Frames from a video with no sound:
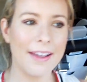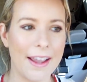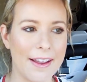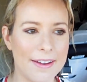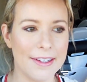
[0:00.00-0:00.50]

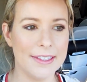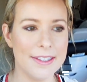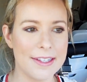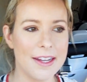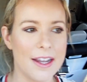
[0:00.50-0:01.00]

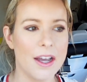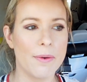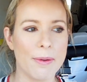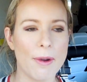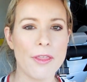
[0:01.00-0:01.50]
And
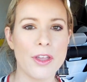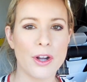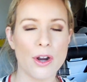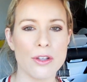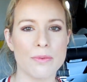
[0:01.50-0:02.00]
we brought the
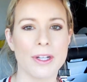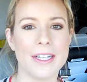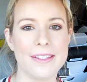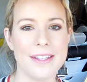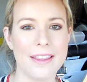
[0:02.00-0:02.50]
girls. We're
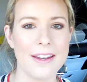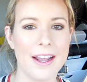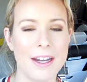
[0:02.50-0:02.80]
gonna stay the